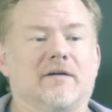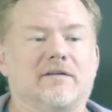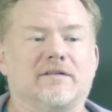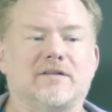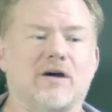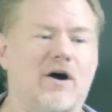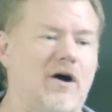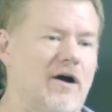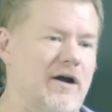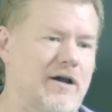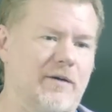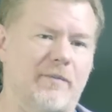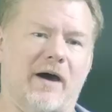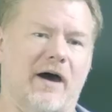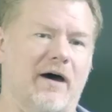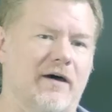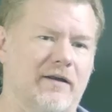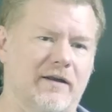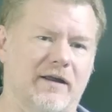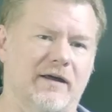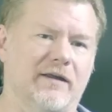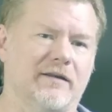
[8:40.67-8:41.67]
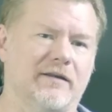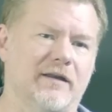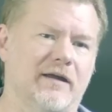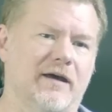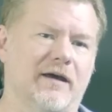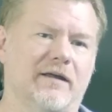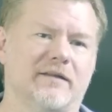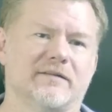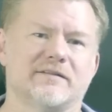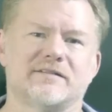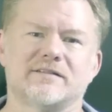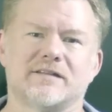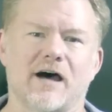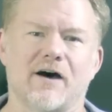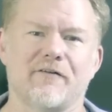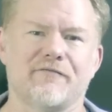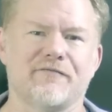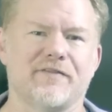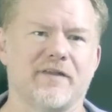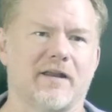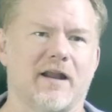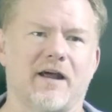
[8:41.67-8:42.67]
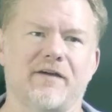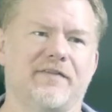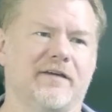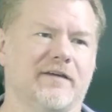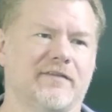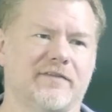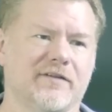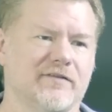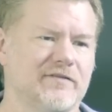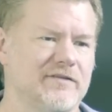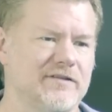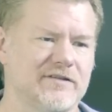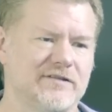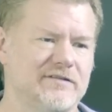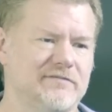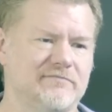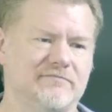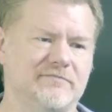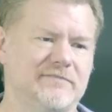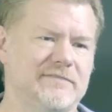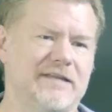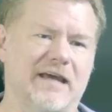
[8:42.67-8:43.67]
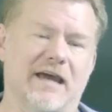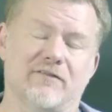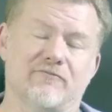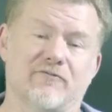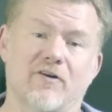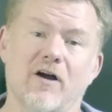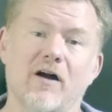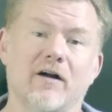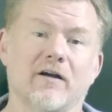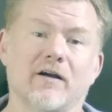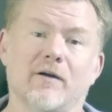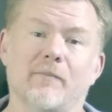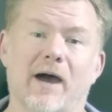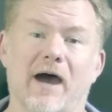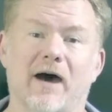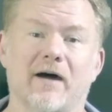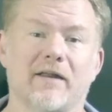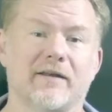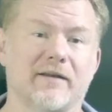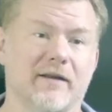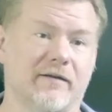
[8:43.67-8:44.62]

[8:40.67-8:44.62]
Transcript: talk about and stuff that I think they're just dead wrong about.